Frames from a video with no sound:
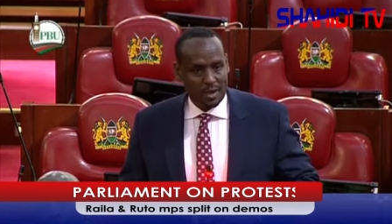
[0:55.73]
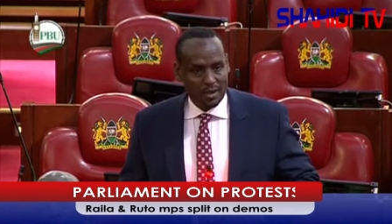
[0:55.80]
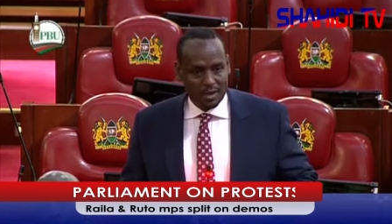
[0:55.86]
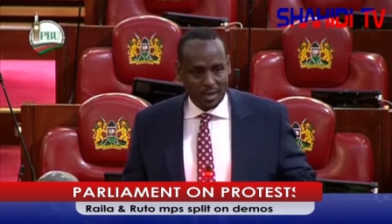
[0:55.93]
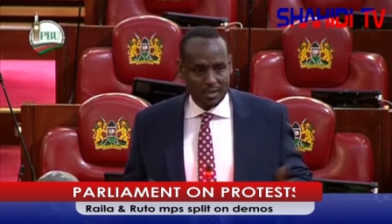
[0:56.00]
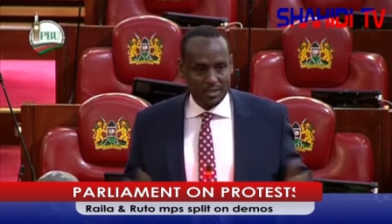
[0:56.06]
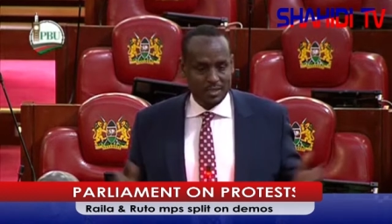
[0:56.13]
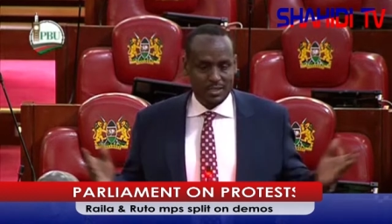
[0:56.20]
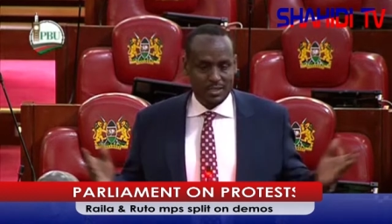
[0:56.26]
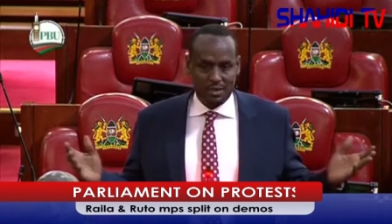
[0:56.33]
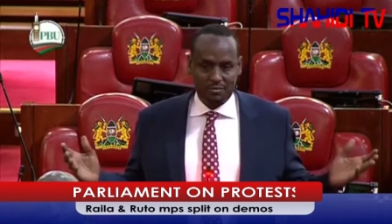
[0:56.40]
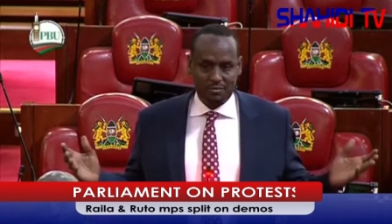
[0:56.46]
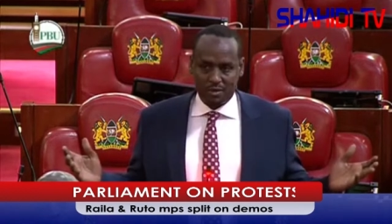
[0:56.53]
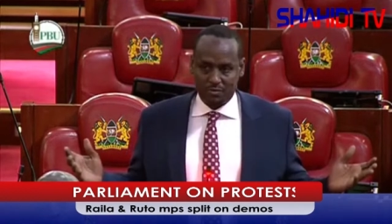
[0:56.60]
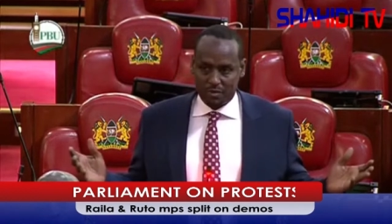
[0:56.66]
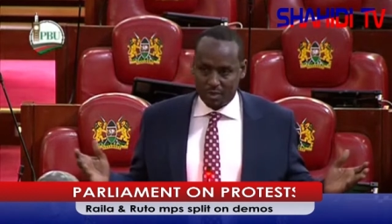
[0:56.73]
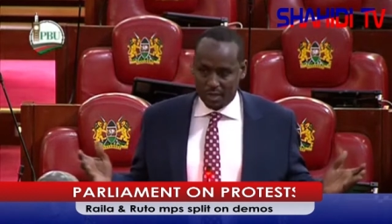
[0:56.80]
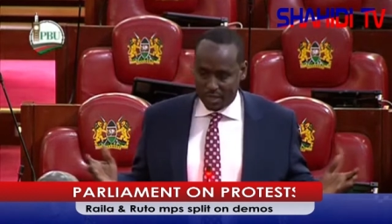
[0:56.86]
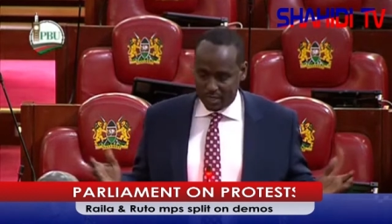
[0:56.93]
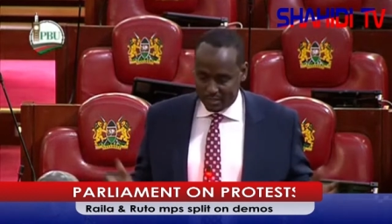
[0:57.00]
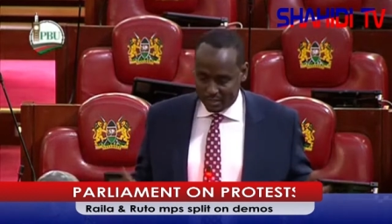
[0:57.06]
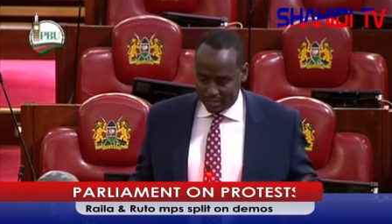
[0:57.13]
And Kenyans have every
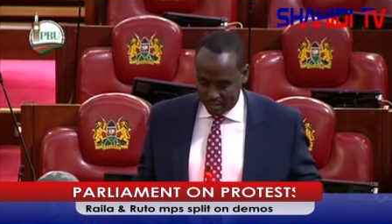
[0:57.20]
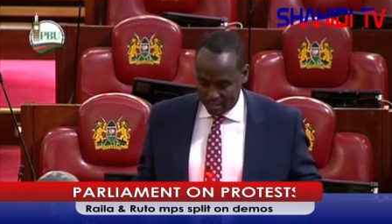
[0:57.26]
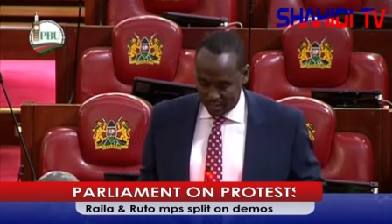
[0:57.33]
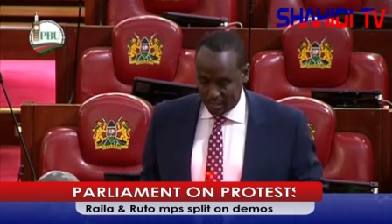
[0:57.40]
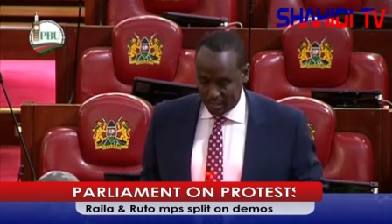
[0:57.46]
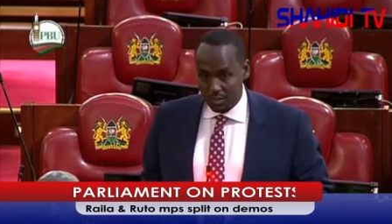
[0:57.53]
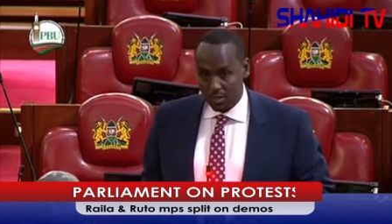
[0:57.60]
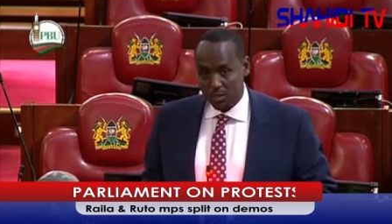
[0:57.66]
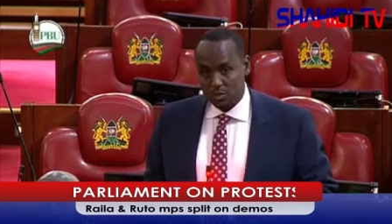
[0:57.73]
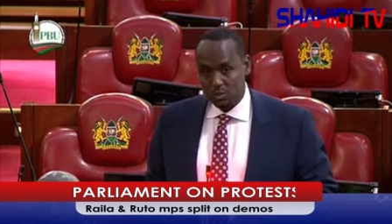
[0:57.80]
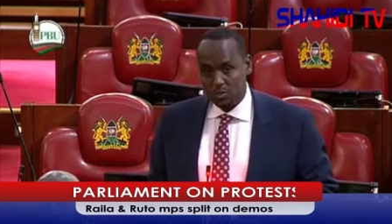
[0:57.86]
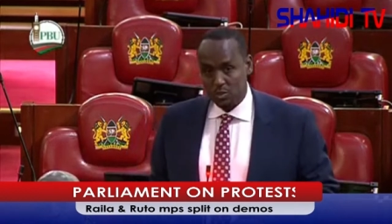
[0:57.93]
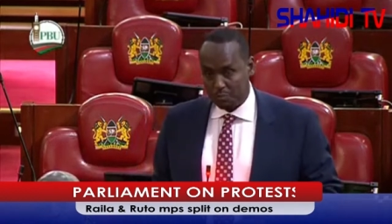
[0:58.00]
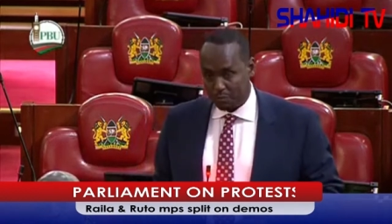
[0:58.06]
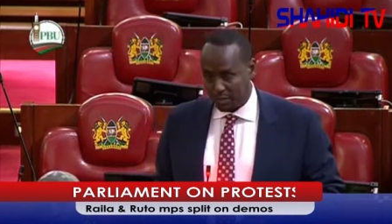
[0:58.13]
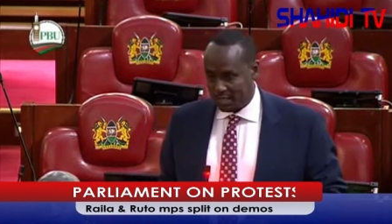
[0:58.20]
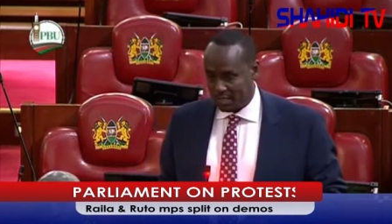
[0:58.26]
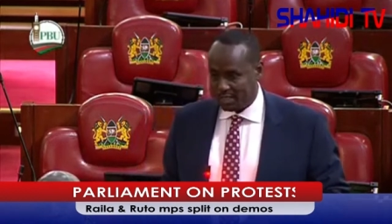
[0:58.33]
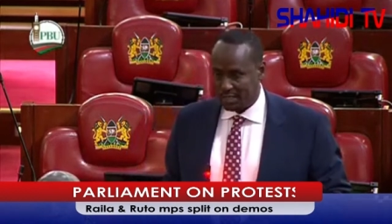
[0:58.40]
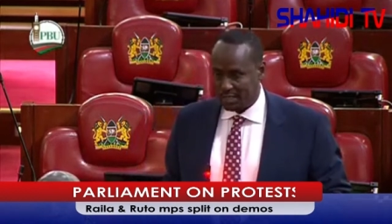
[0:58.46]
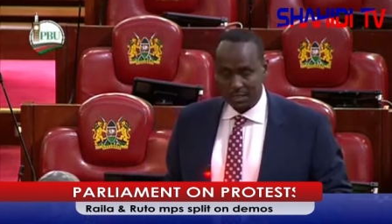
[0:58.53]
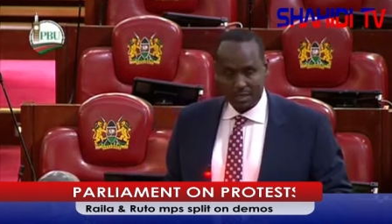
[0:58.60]
right to
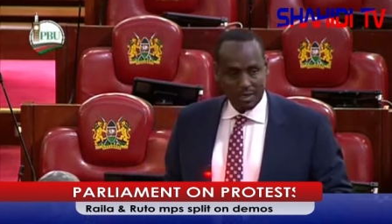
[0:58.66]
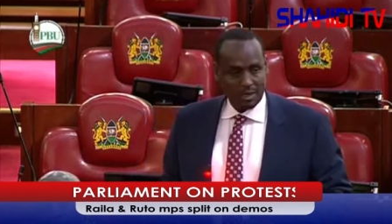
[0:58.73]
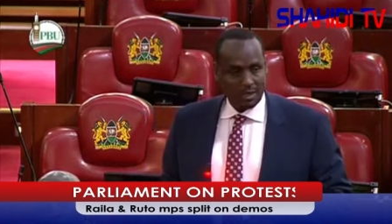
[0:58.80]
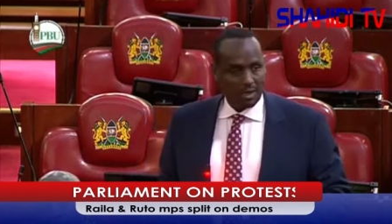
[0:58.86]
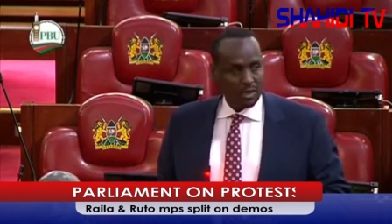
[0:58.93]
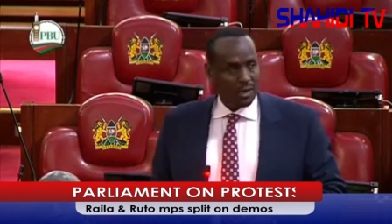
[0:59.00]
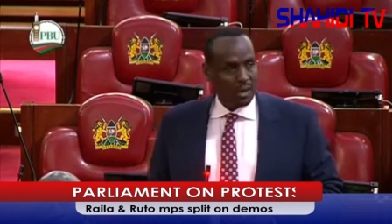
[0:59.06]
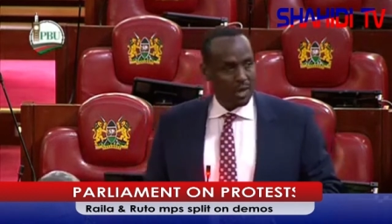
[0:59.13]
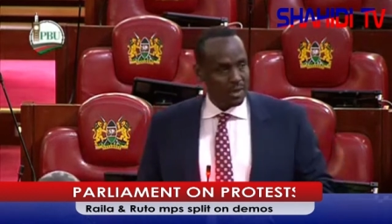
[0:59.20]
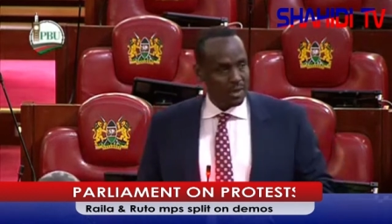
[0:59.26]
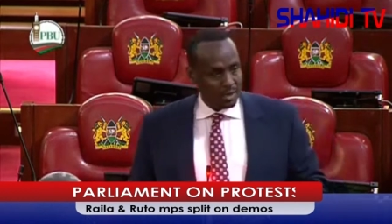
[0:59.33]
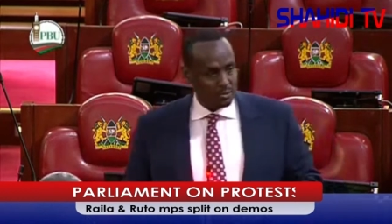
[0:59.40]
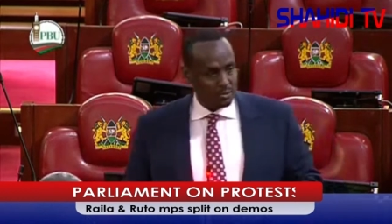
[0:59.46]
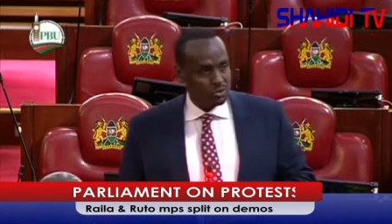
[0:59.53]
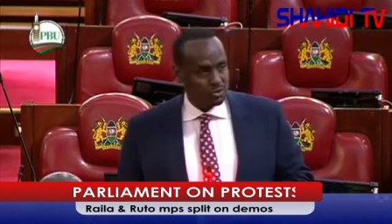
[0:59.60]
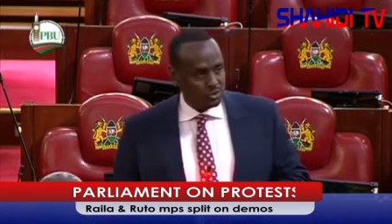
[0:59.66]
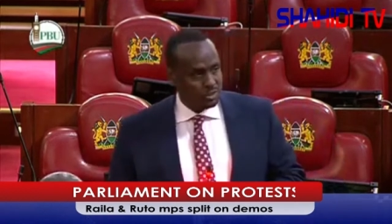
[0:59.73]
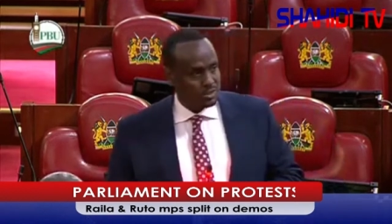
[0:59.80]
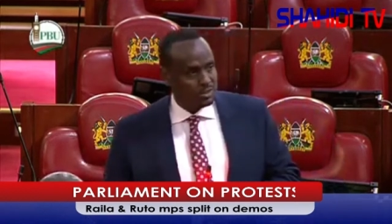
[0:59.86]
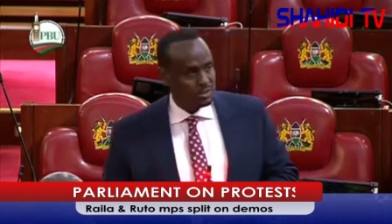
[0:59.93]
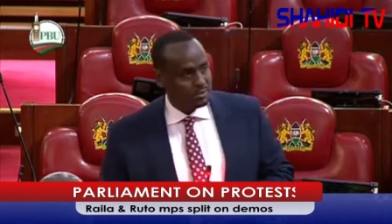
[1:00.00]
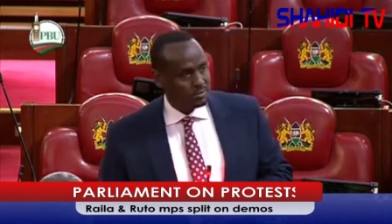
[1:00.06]
picket and
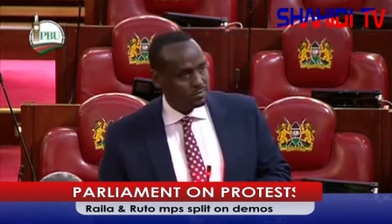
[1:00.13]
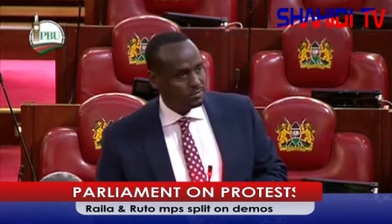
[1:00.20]
demonstrate.